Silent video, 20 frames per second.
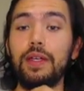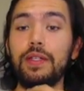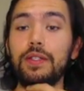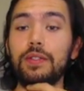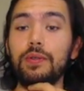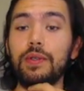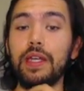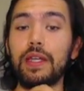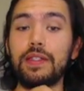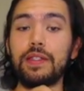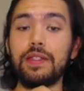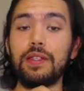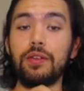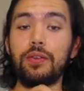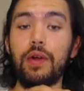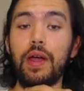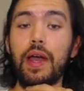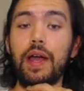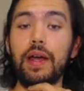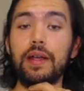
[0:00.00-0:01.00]
So he gets the
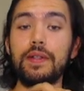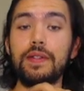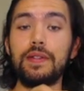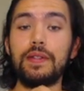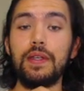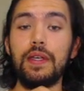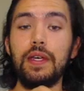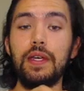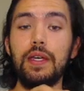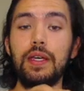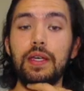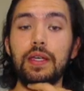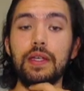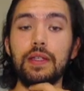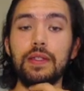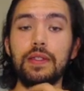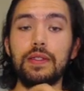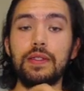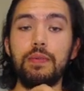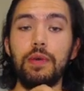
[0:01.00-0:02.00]
grass, he
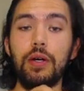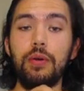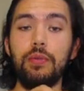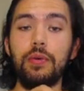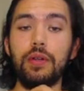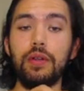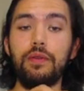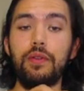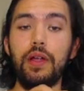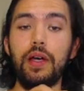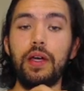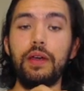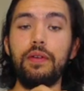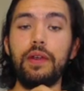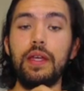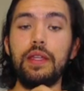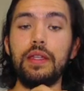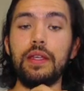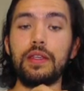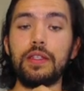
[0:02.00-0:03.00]
gets the Spellbook of Life.
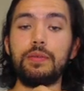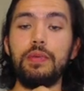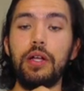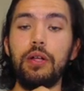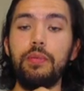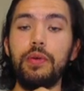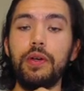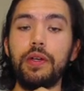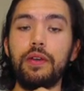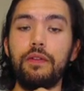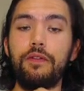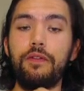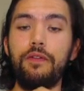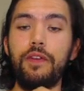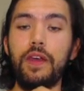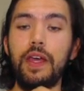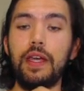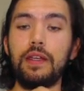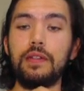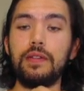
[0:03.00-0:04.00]
Now Spellbook of
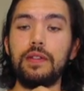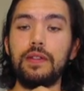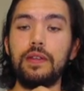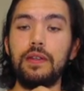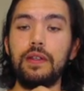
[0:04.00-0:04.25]
Fate,